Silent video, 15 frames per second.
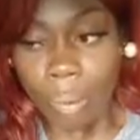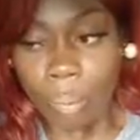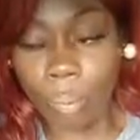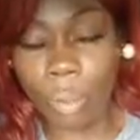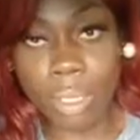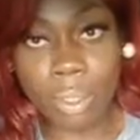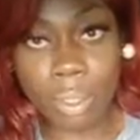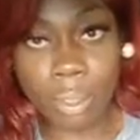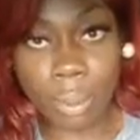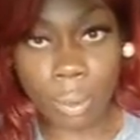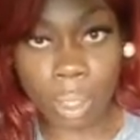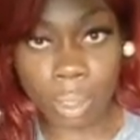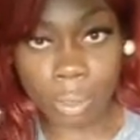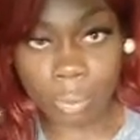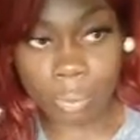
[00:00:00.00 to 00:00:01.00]
when you're
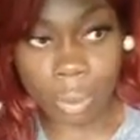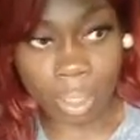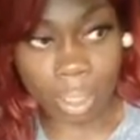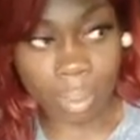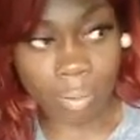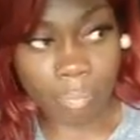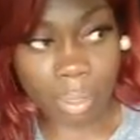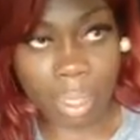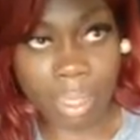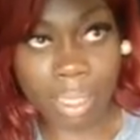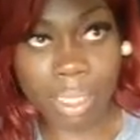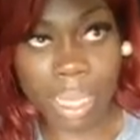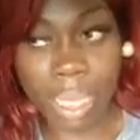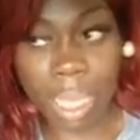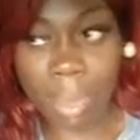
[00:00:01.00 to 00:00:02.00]
going through stuff, and
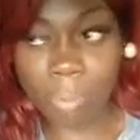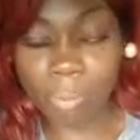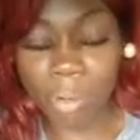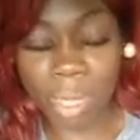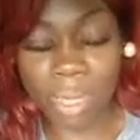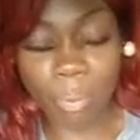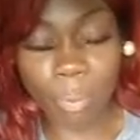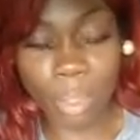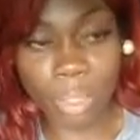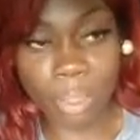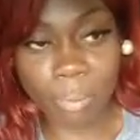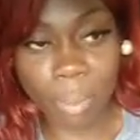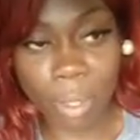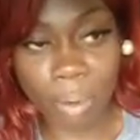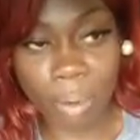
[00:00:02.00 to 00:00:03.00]
it's like, I'm trying to
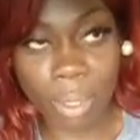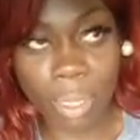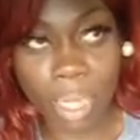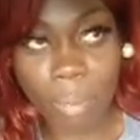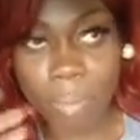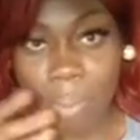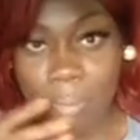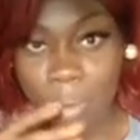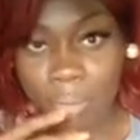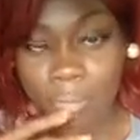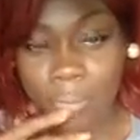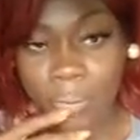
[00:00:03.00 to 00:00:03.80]
worship God, like with me,